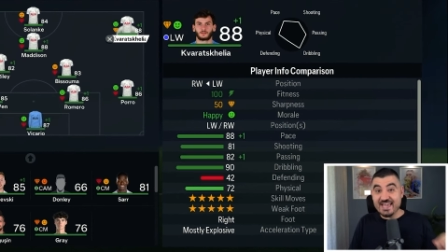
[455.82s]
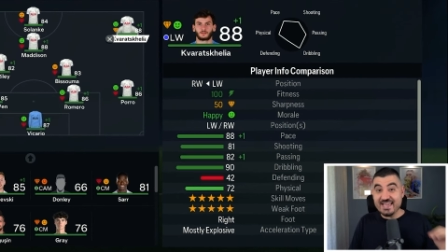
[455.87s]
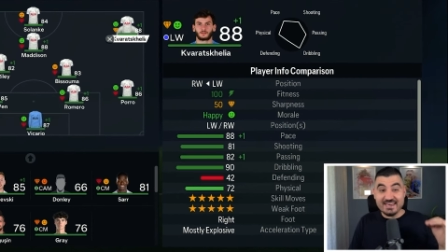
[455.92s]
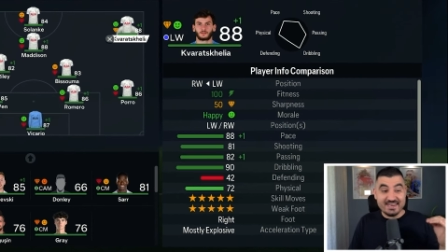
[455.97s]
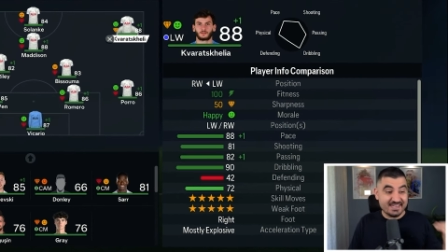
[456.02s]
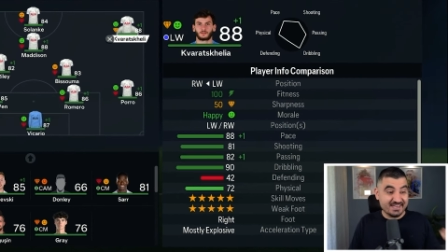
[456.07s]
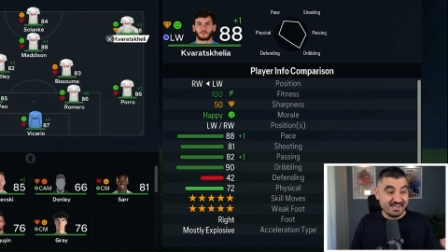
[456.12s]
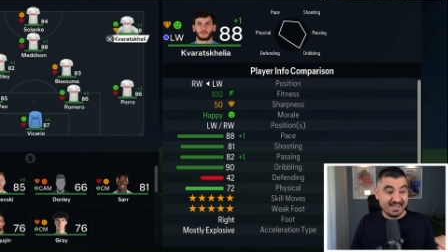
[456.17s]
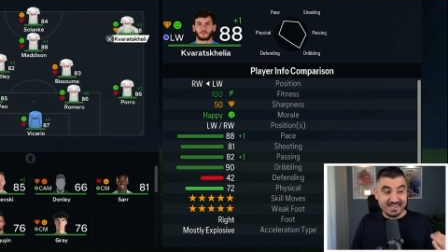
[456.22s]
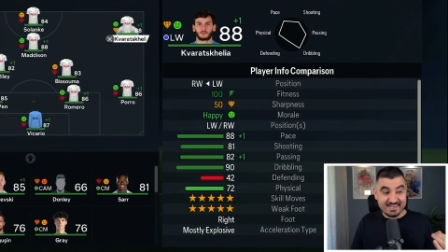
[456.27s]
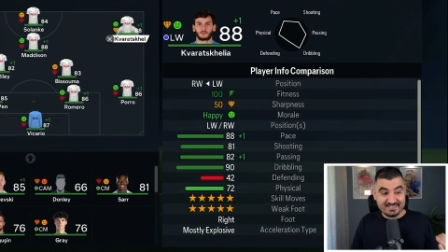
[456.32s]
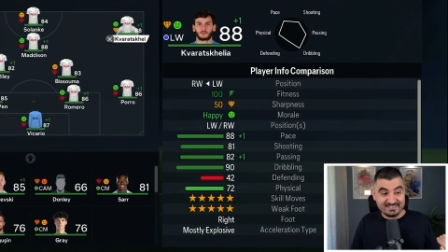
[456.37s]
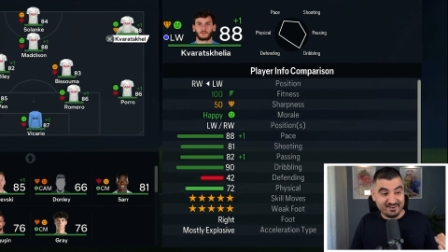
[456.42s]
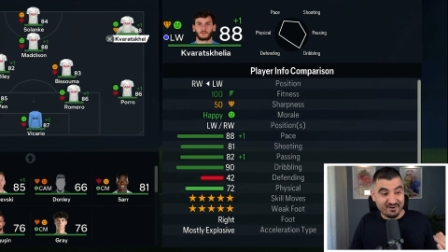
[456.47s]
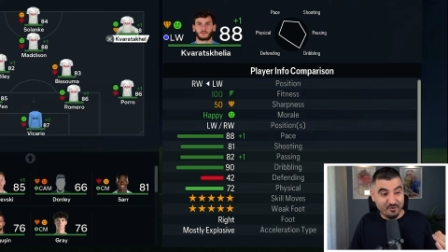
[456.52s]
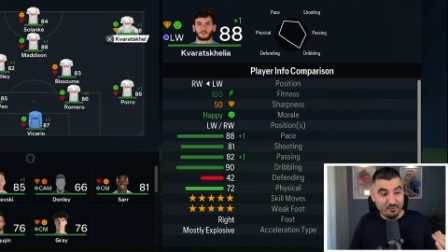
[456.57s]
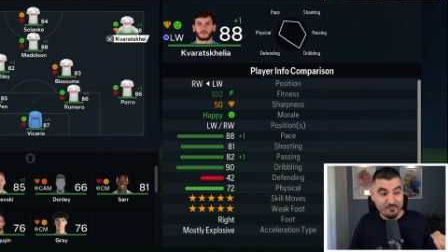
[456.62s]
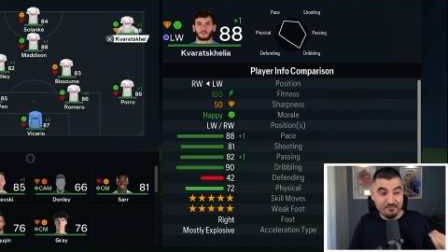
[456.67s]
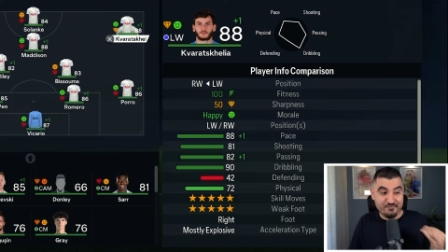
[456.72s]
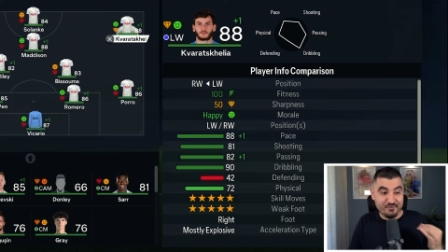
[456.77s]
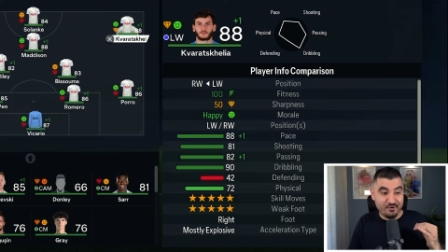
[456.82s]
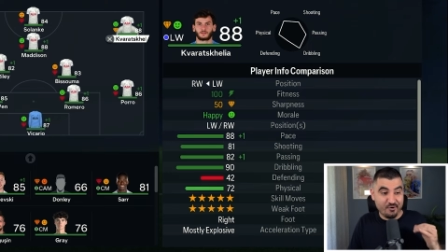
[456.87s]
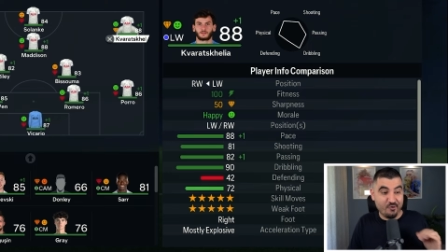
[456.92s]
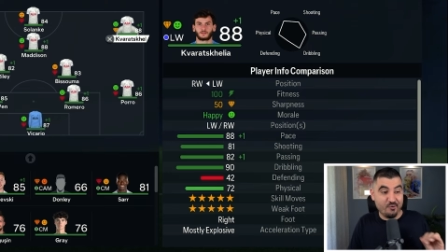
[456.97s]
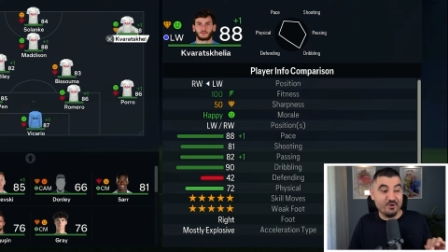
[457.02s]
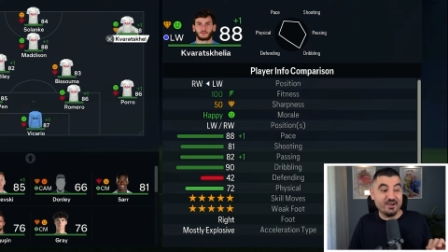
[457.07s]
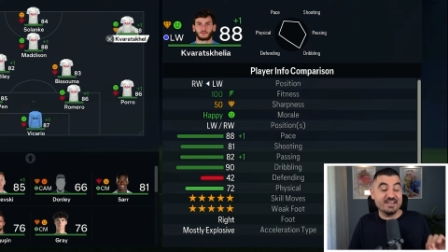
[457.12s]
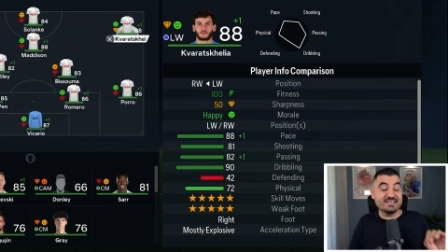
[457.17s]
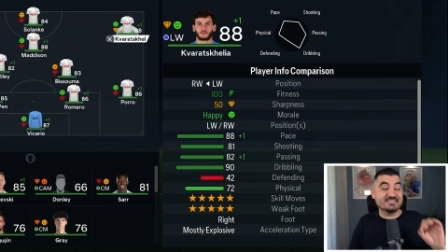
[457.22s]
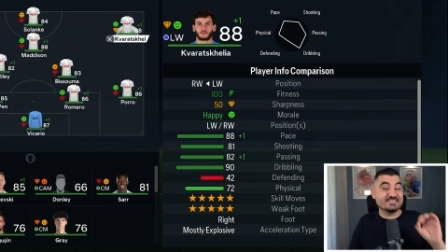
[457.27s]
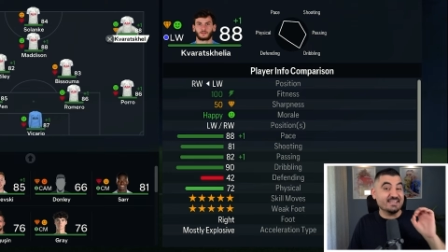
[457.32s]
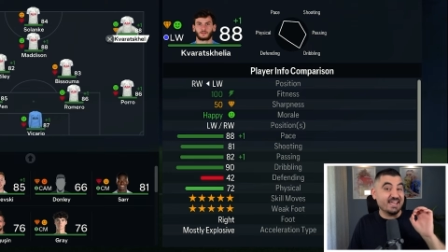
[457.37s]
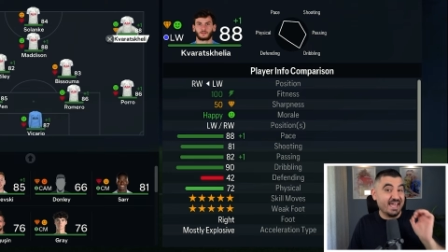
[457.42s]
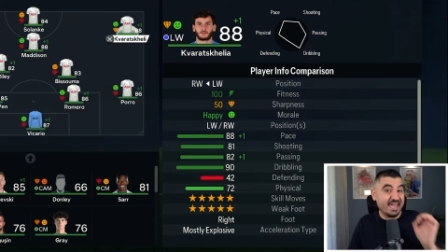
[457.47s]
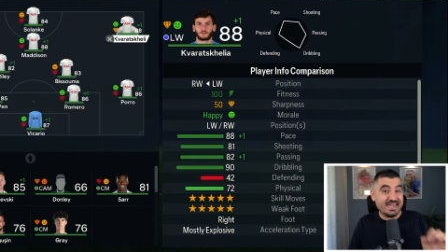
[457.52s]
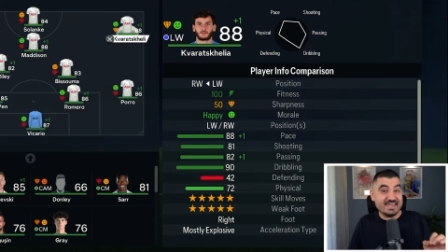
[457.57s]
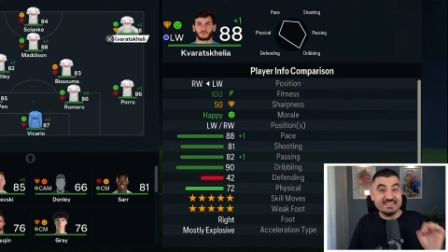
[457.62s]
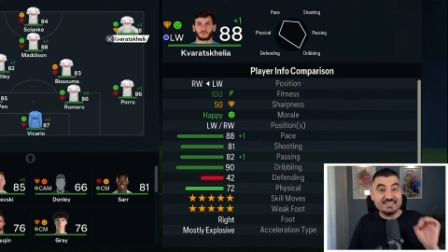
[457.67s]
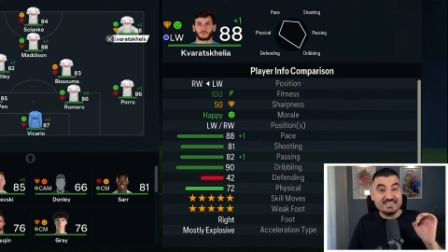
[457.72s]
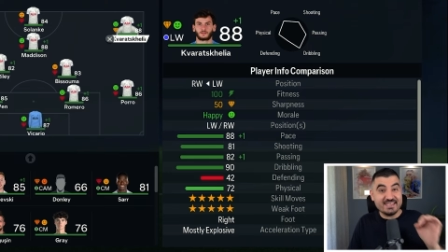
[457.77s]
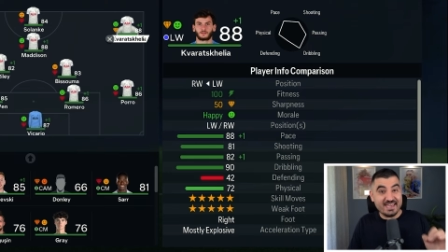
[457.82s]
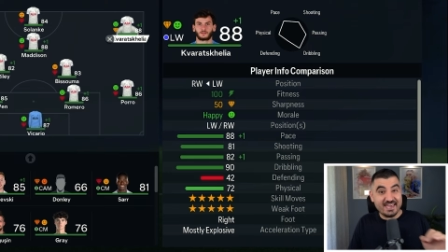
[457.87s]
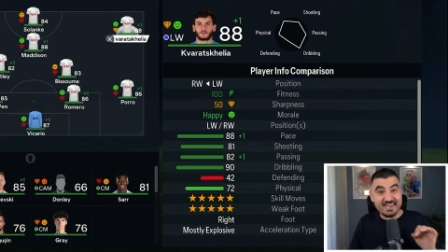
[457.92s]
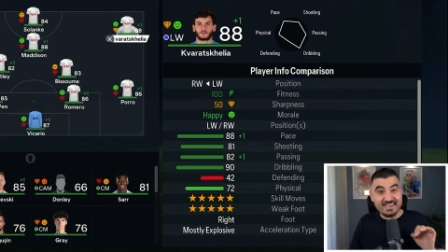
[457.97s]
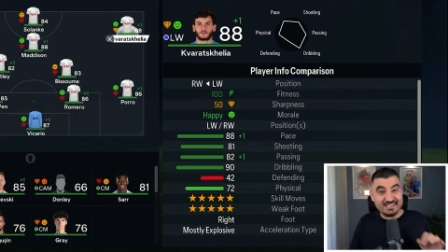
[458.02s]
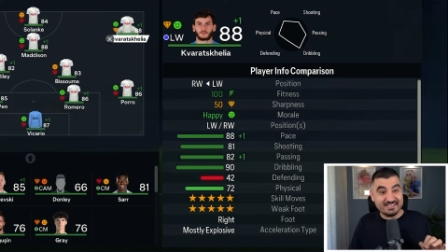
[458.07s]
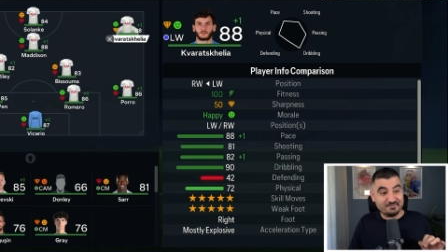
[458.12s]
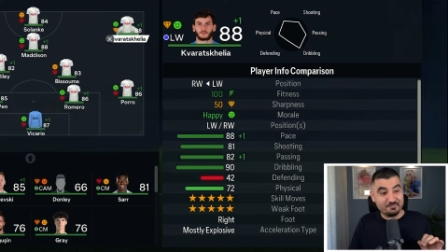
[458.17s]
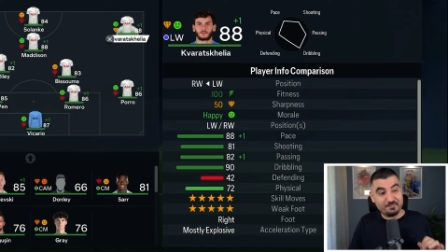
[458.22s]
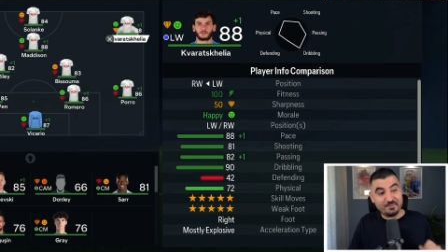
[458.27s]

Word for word: 88 overall, has 88